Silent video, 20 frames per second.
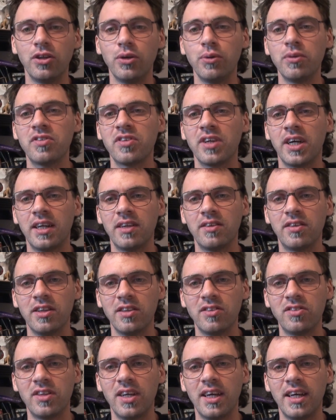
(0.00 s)
New
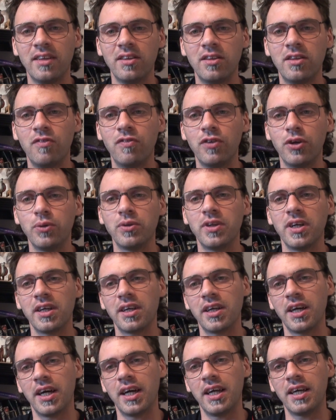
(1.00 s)
Scientist interviewed a
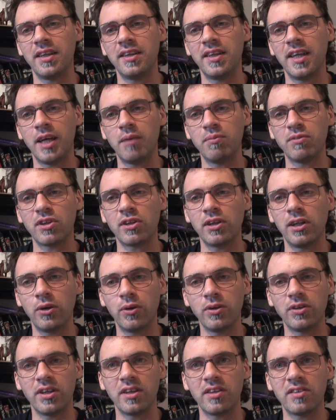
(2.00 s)
guy named
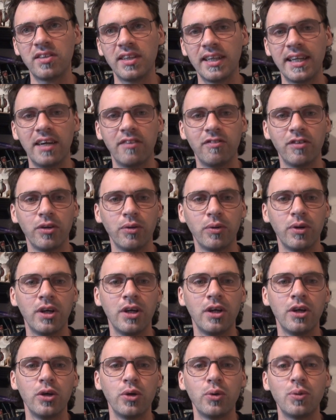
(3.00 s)
Claudia Salero,
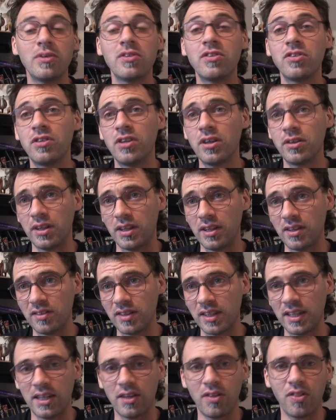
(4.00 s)
who
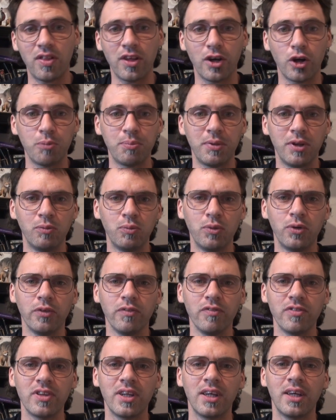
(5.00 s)
studies Ethiopian
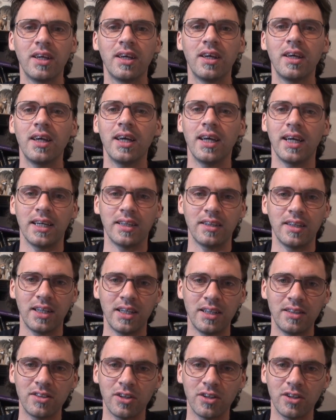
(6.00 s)
wolves, and he